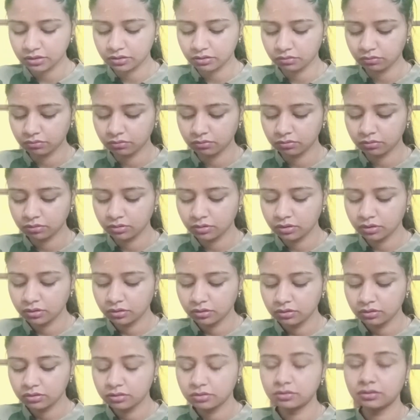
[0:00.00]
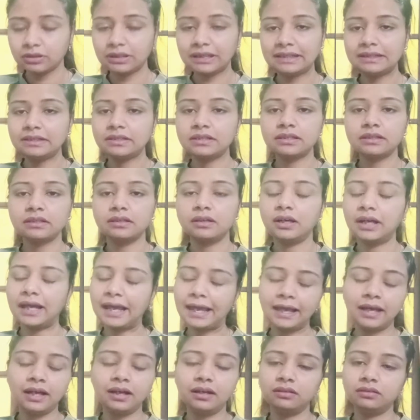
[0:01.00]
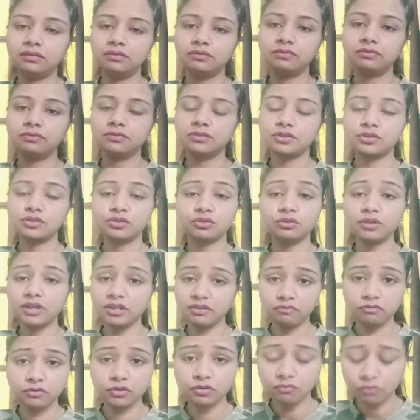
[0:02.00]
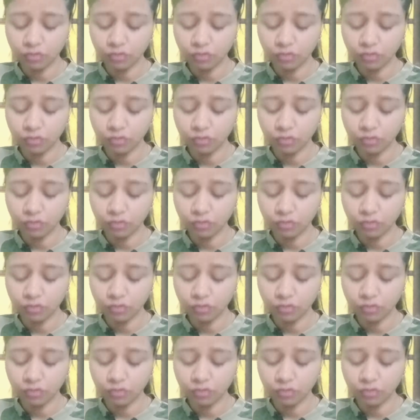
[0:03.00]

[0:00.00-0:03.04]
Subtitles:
So if you